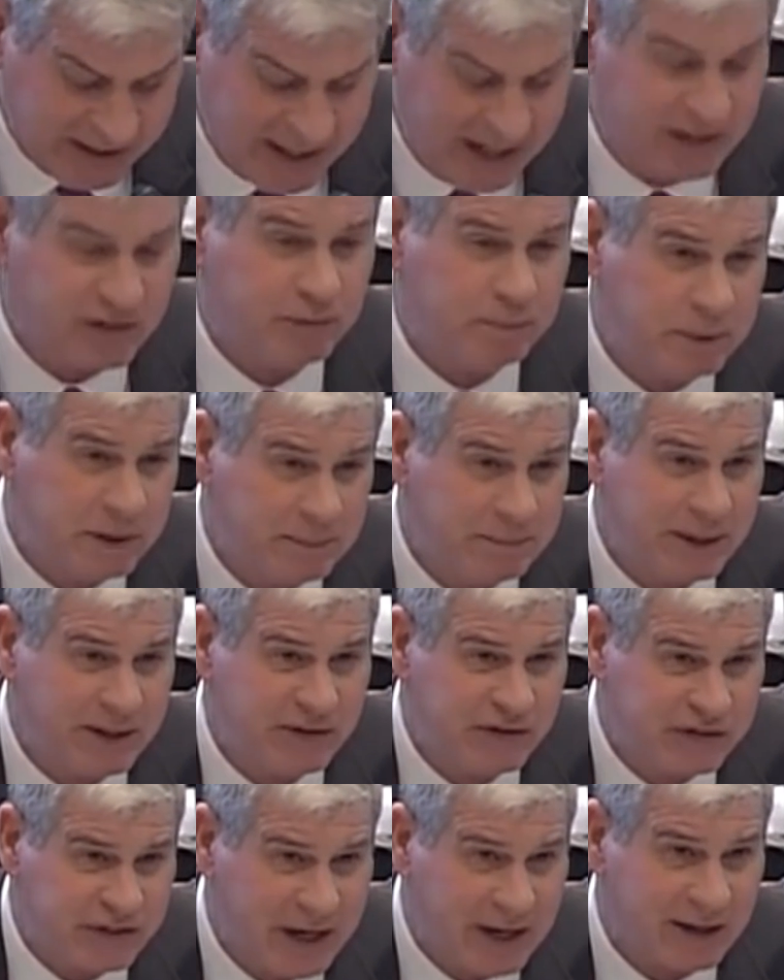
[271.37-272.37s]
has been by
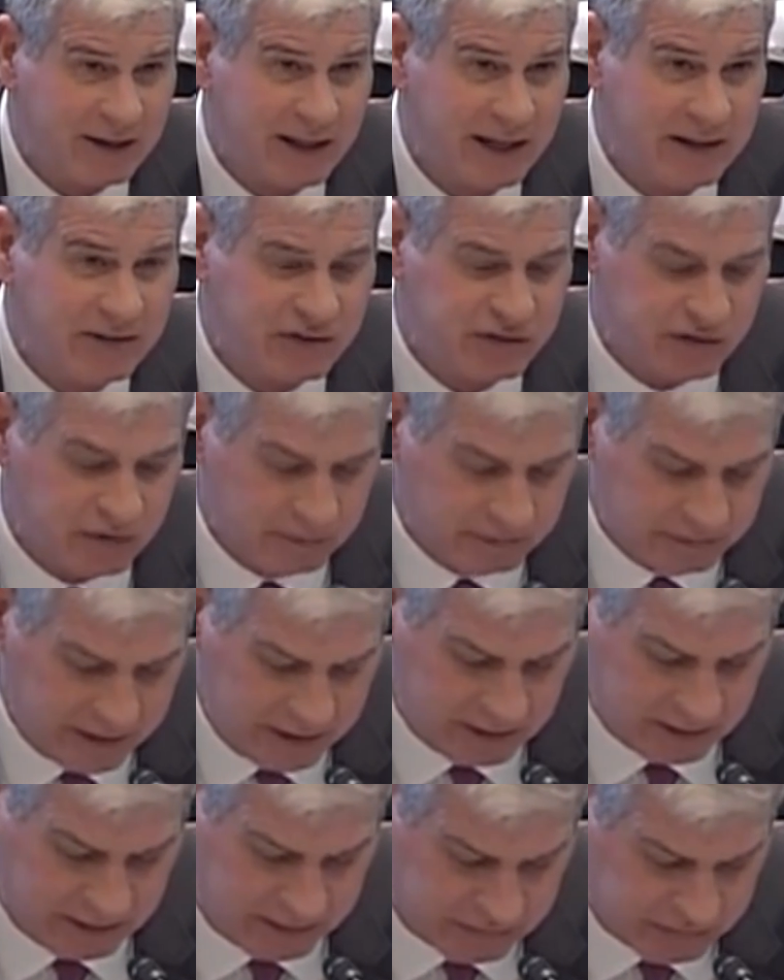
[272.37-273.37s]
satellite
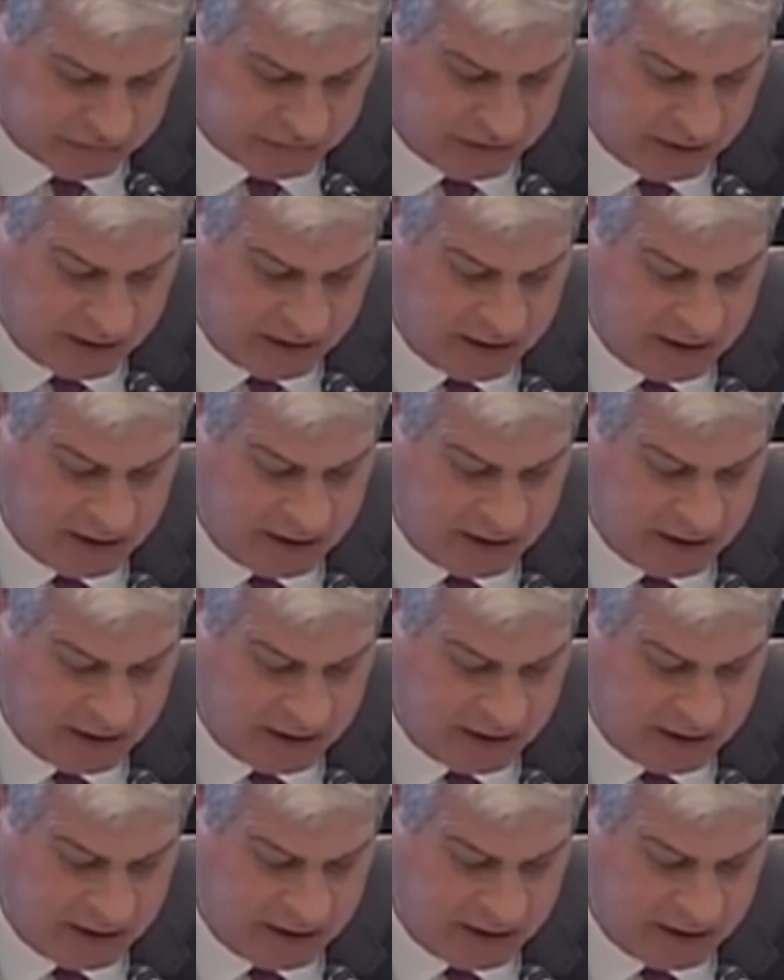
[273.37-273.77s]
surveillance.